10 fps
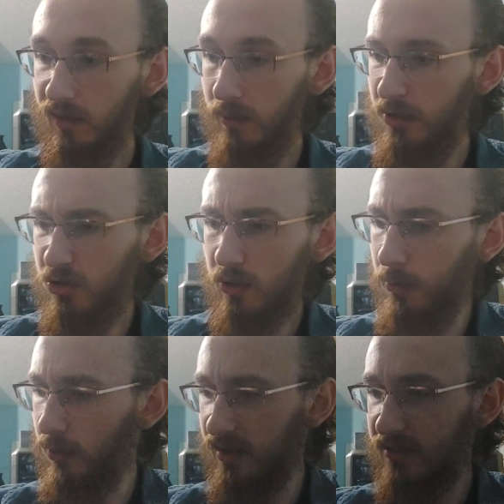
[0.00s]
let me just grab
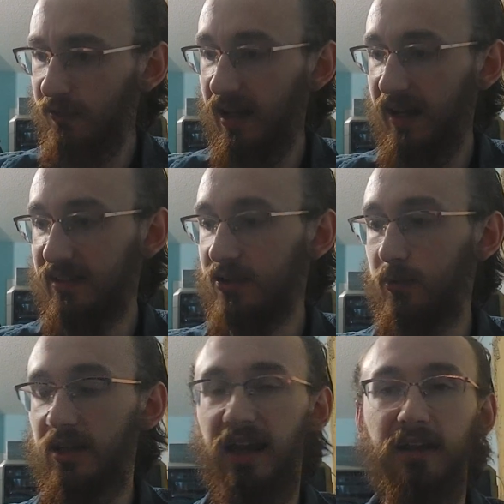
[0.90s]
one of these flat hexes where
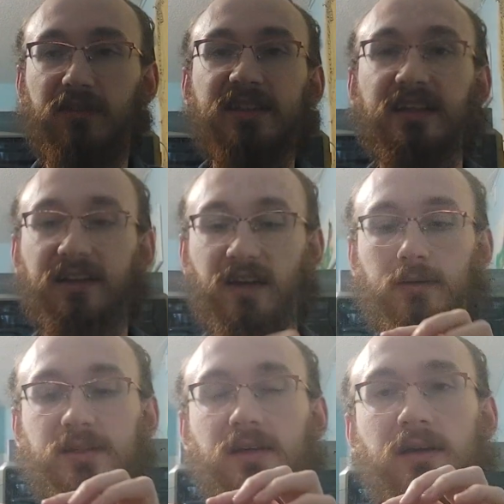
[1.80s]
you can't even see the
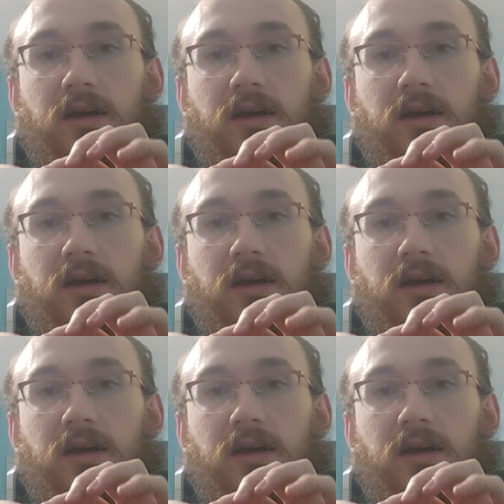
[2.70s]
nubs.